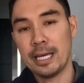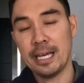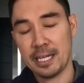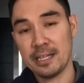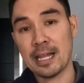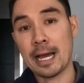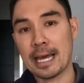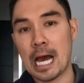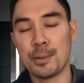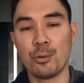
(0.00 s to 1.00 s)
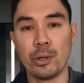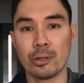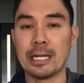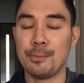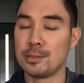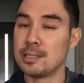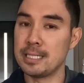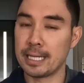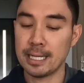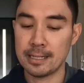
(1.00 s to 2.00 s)
he hit in that gap and we weren't able to
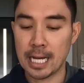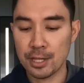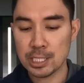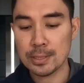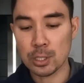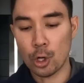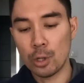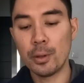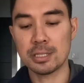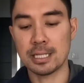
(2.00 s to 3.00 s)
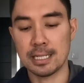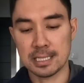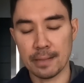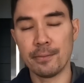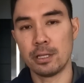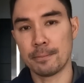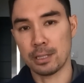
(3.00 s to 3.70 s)
dig it. Now this was almost a similar